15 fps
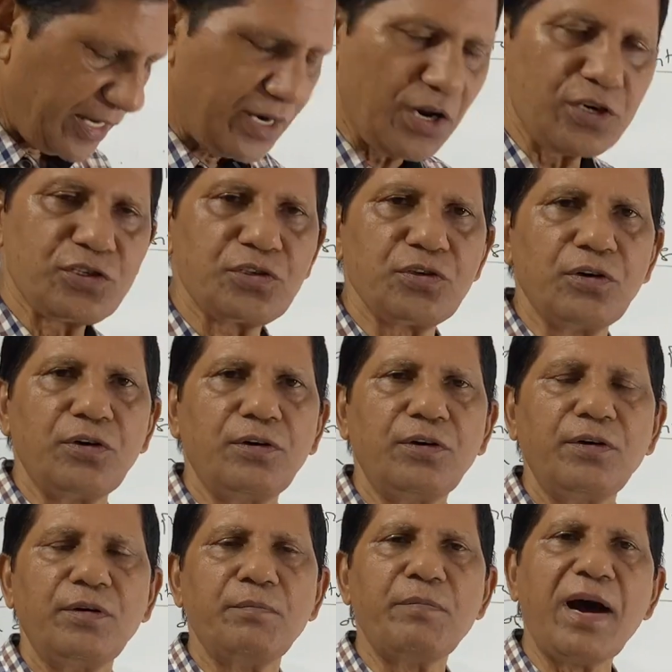
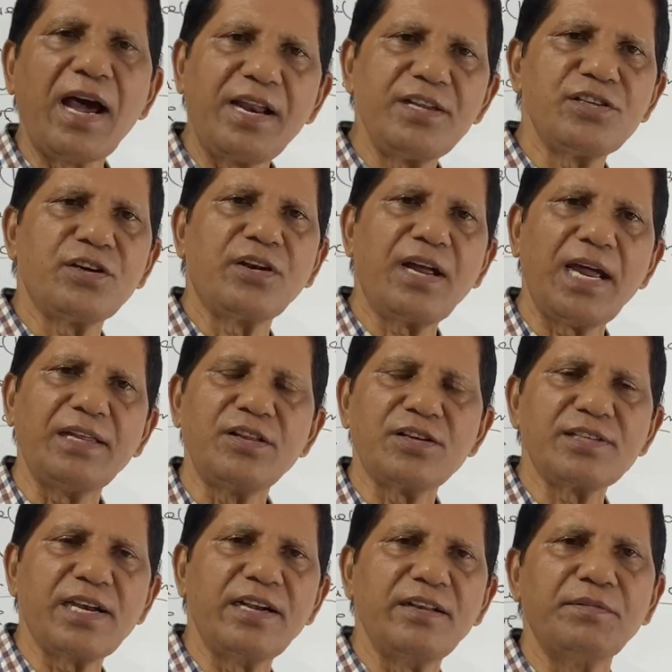also varies on either
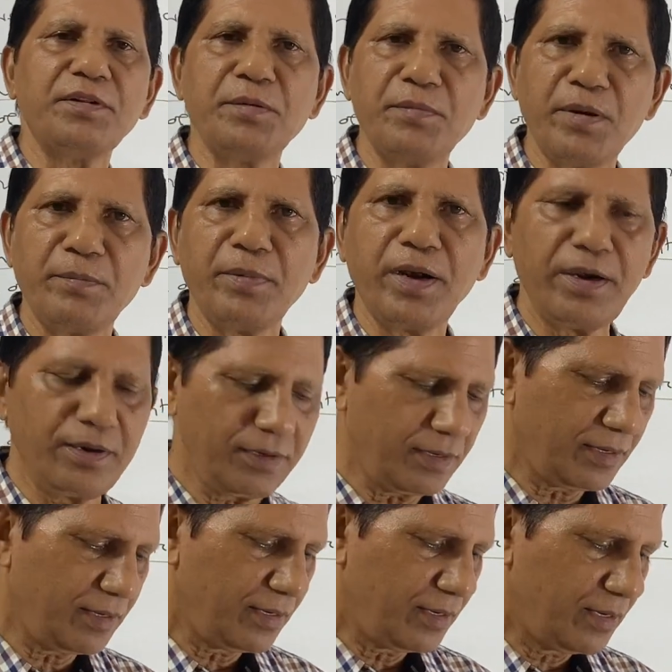side of the membrane.
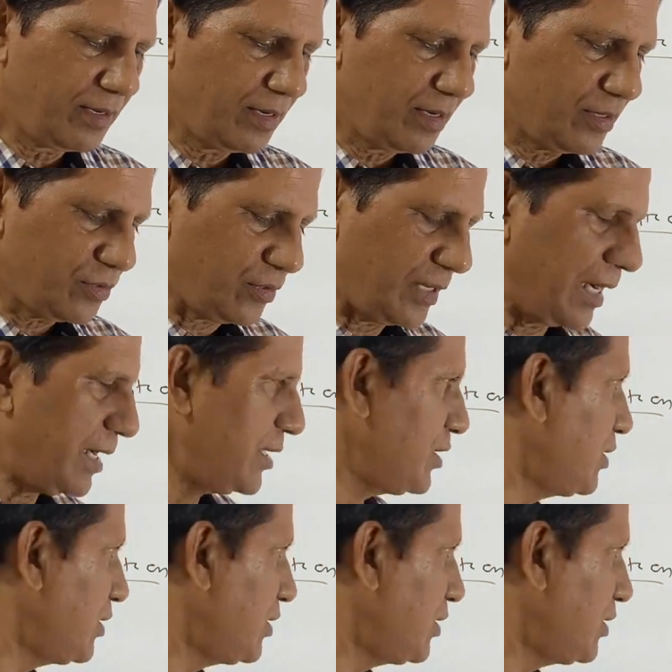So that is,